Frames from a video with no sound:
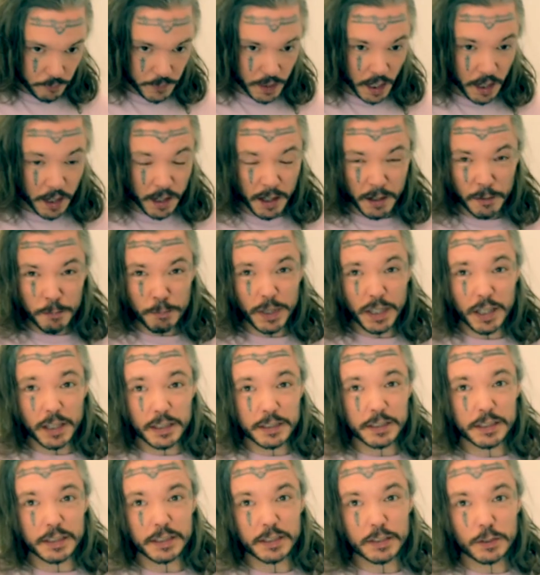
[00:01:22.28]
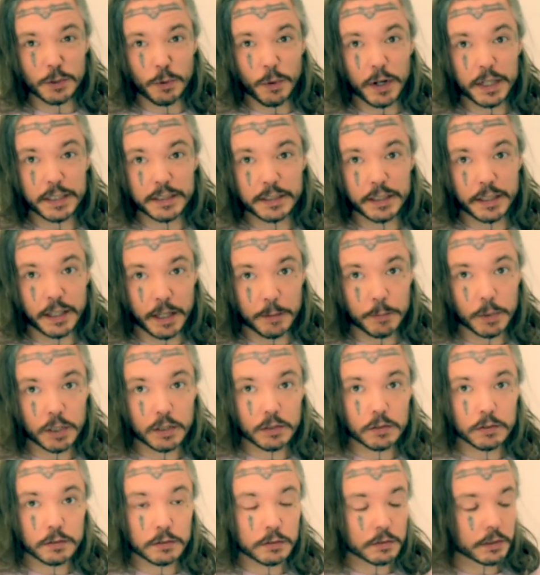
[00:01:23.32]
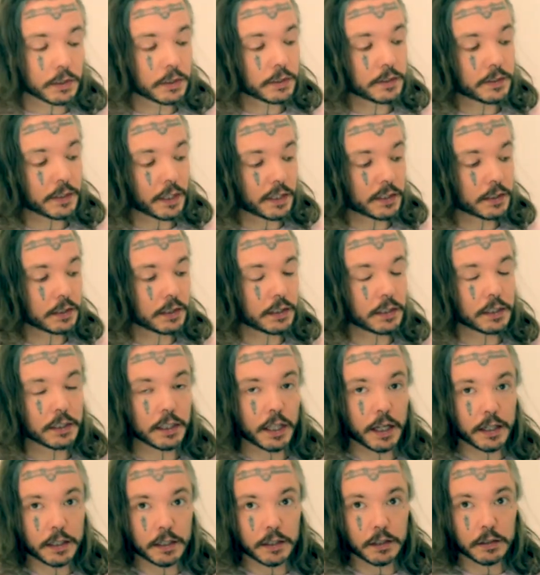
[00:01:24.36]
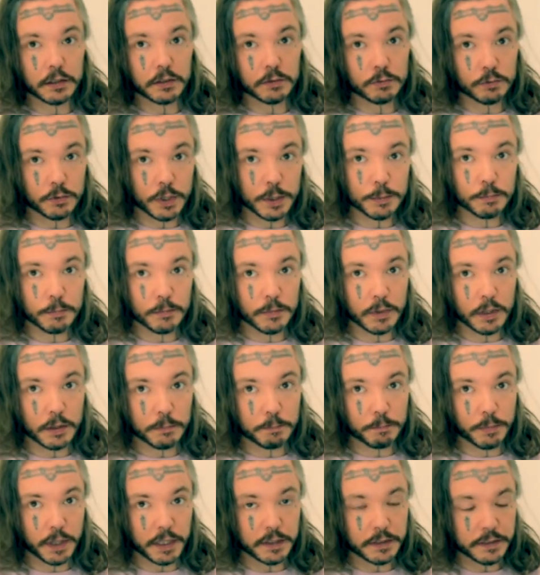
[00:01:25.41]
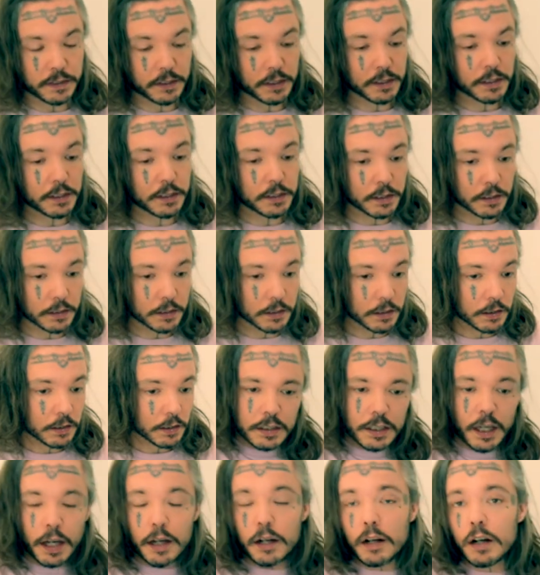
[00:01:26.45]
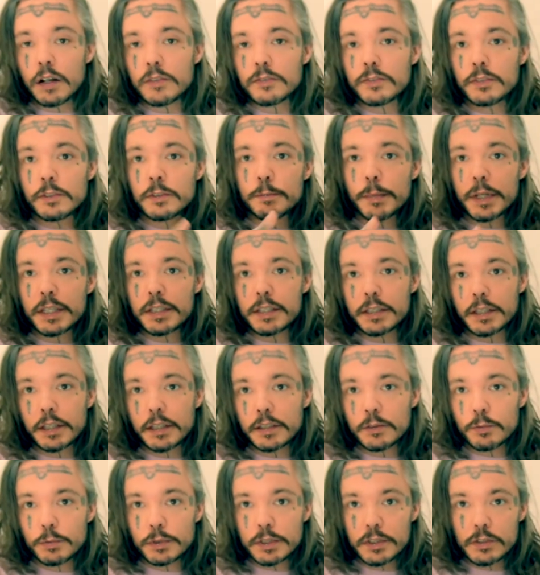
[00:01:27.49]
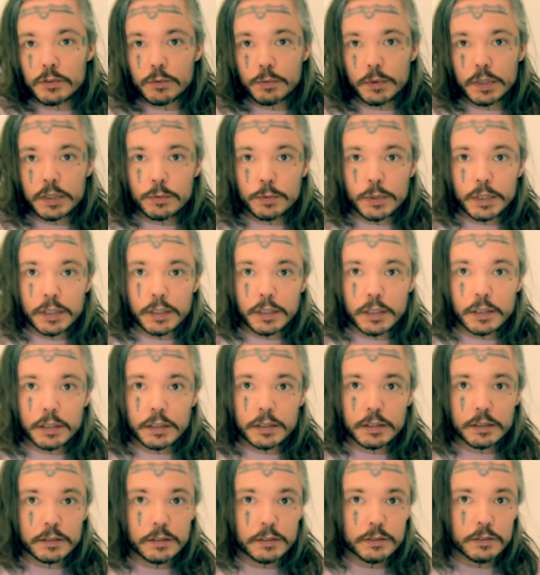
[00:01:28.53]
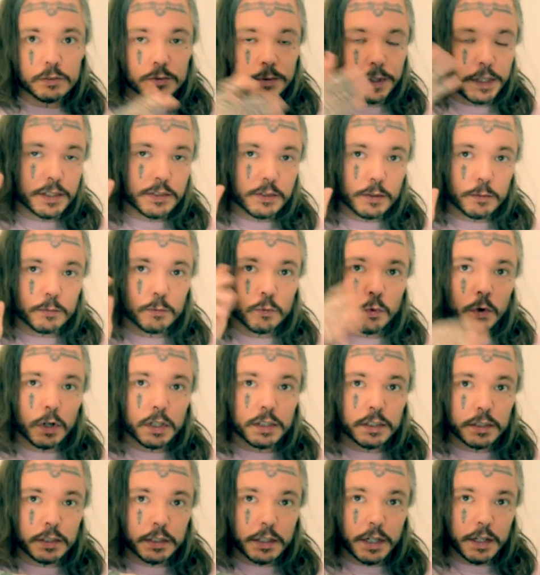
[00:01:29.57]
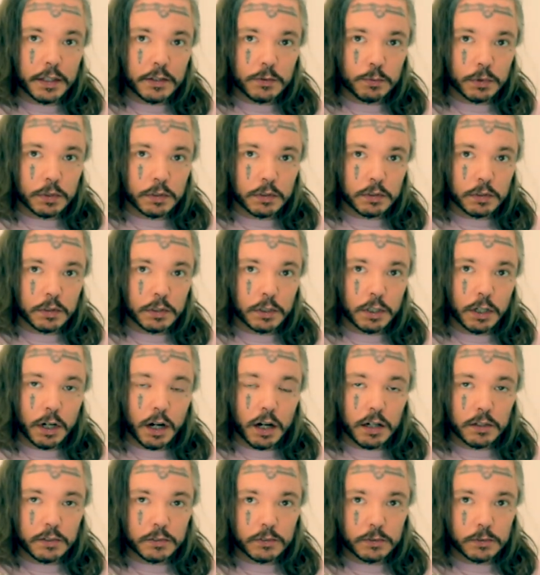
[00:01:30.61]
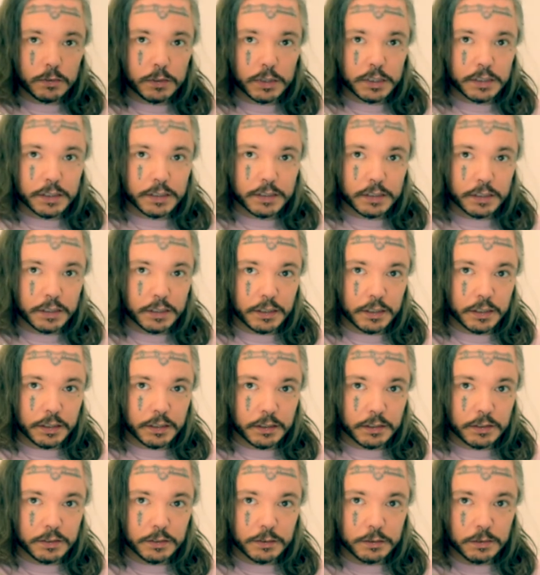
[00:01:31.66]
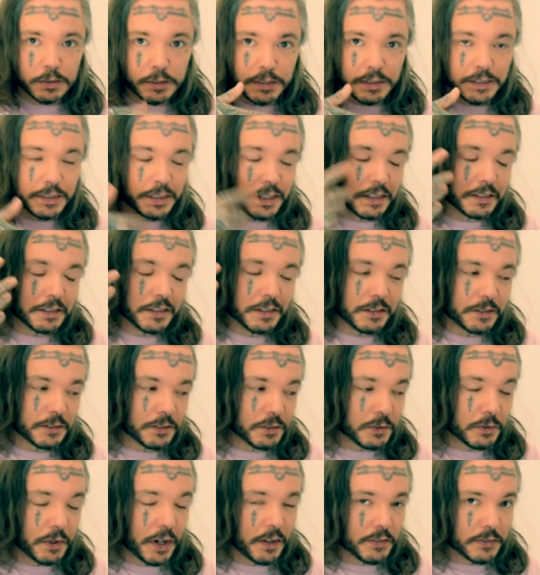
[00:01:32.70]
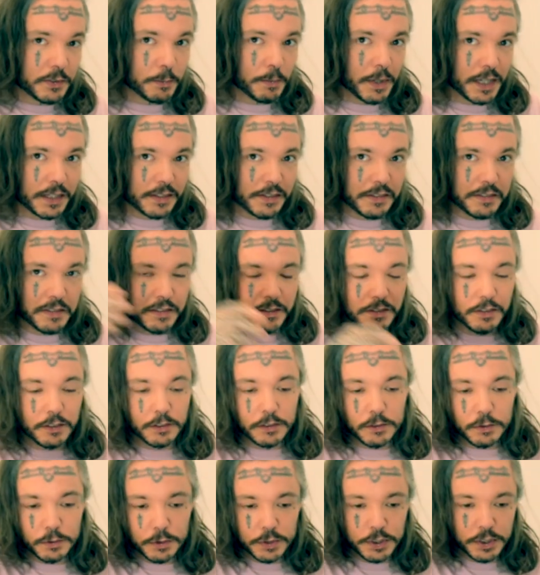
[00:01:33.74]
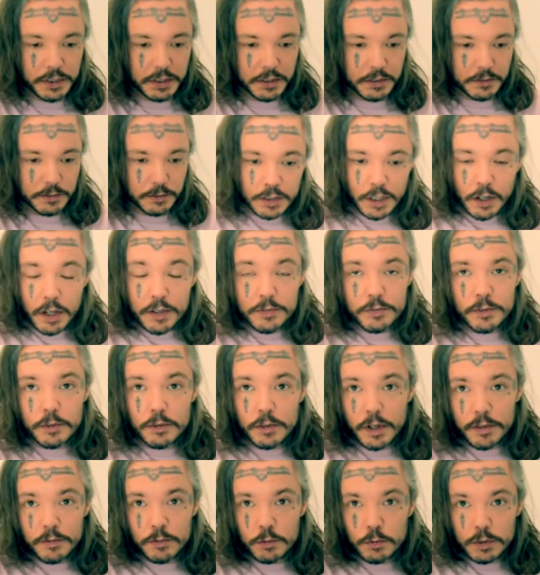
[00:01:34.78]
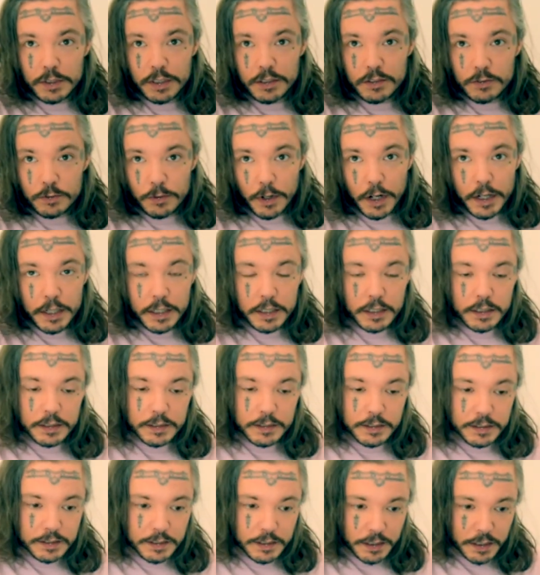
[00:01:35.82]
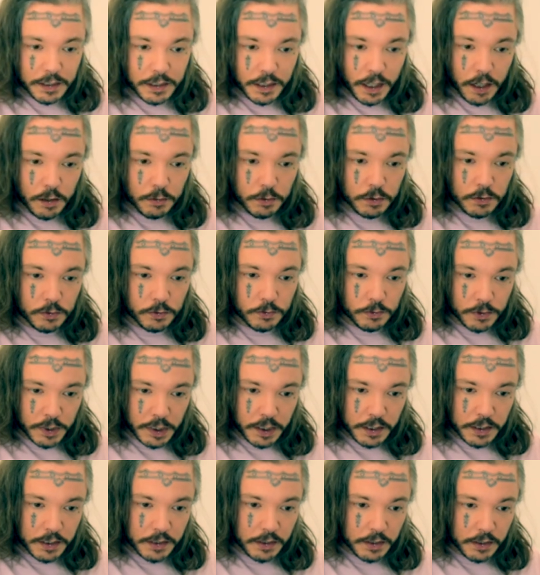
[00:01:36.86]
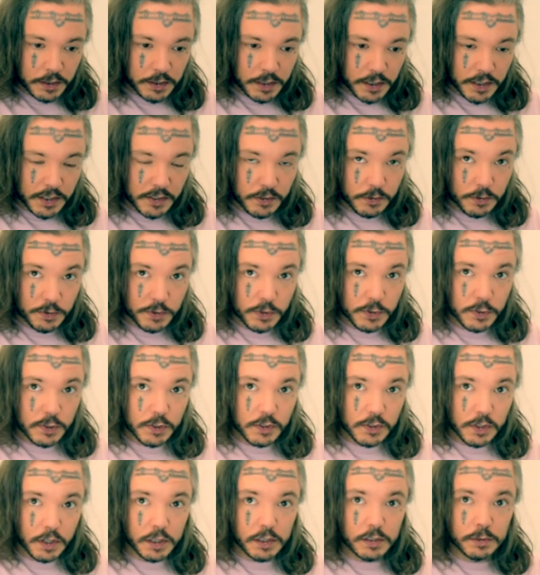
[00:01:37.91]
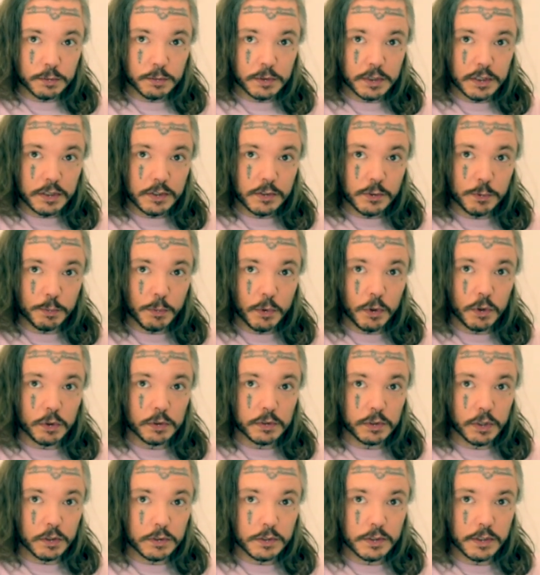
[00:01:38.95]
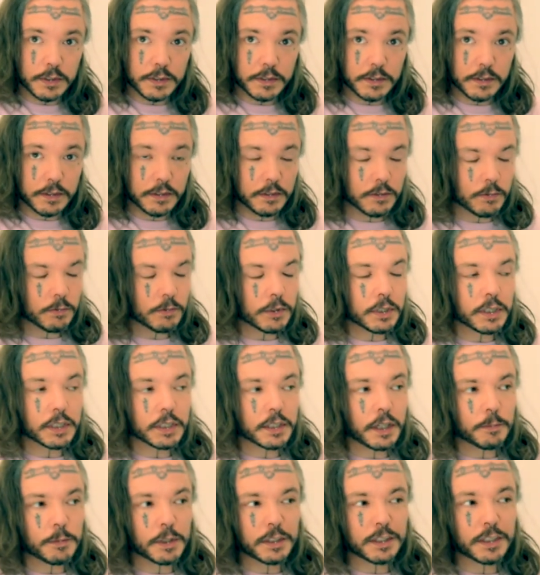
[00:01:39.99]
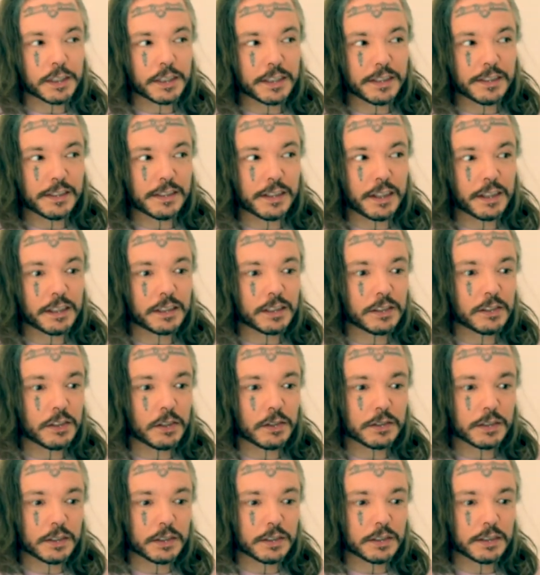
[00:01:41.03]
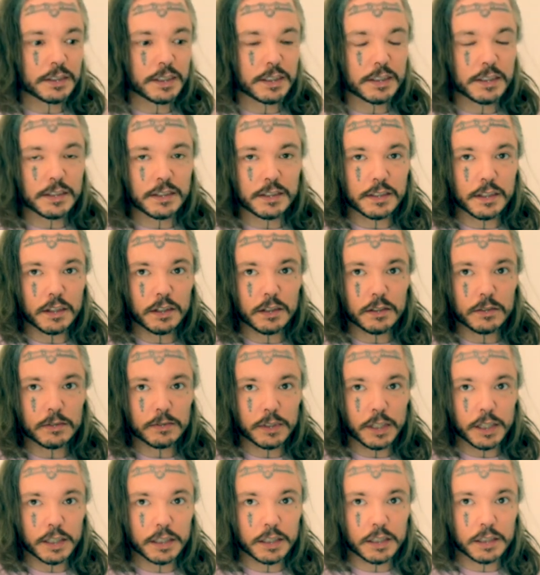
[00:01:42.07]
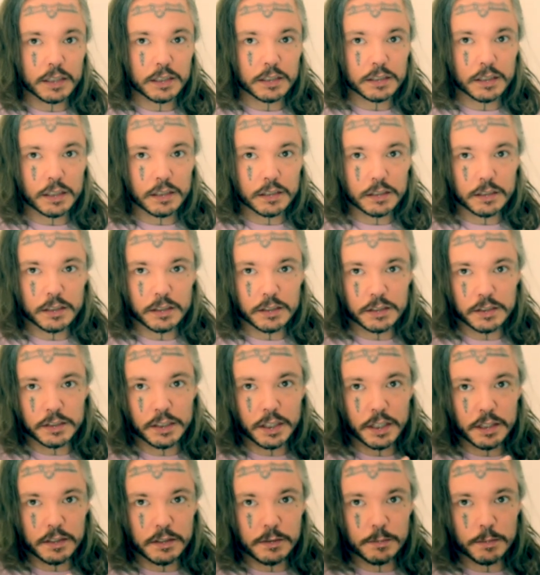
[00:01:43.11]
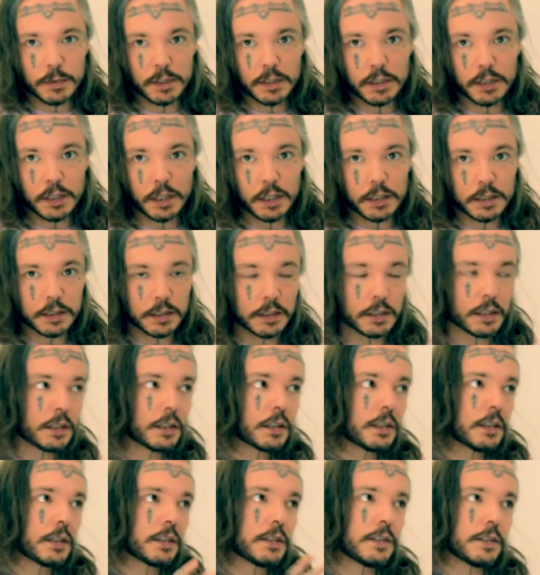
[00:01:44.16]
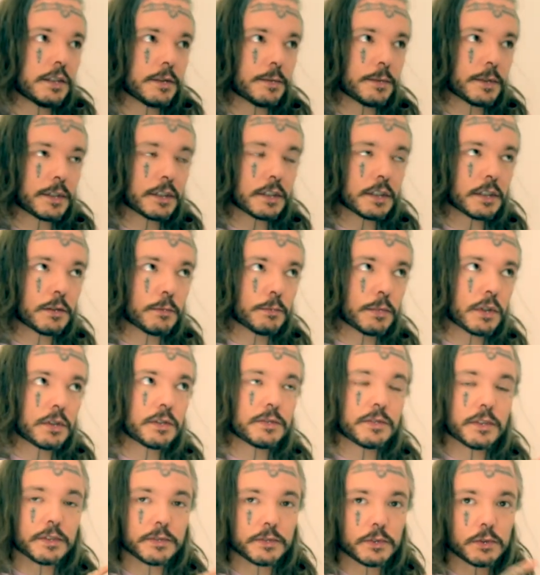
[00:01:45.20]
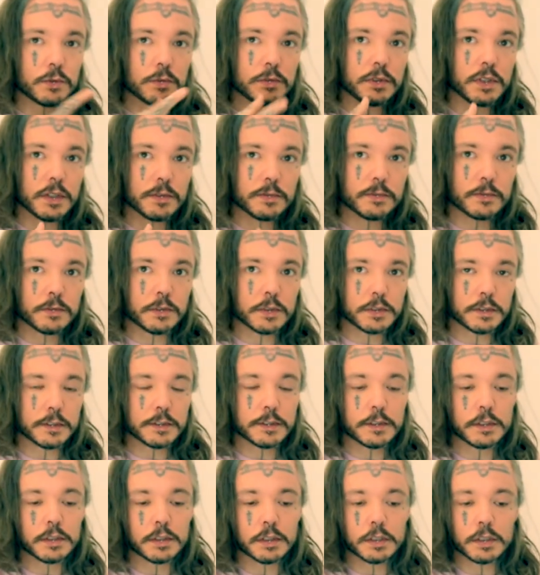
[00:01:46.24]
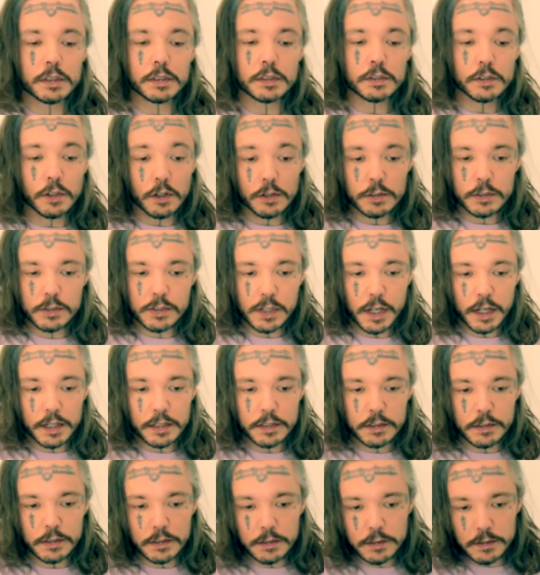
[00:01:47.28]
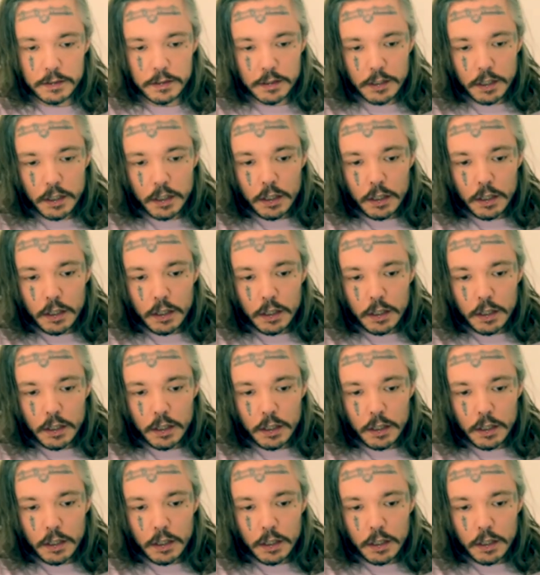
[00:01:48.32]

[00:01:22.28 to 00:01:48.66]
And because it's quite chemical, it's actually like a rim, a paint cleaner. Yeah, after mixing it with a sweet drink, drink some water as well after it to have the best solution. If you ever want to try it, then I would really suggest to start with a small dose. It's really, I'm not going to say the dose itself, like GHB and GBL both have two different dose sizes.